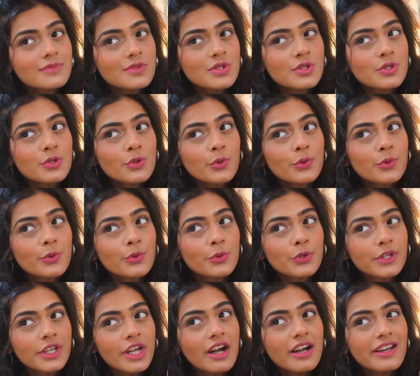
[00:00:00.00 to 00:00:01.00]
So
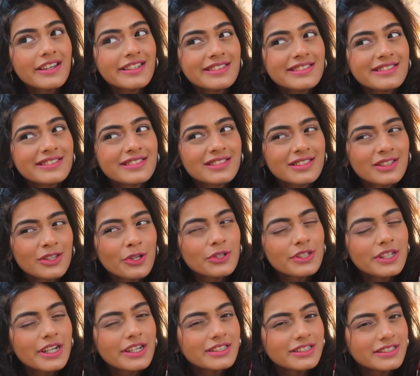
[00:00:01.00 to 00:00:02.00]
yeah, it's
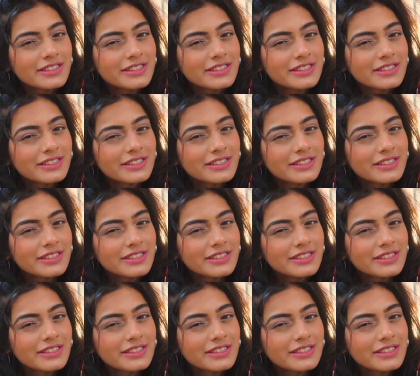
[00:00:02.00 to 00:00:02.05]
not that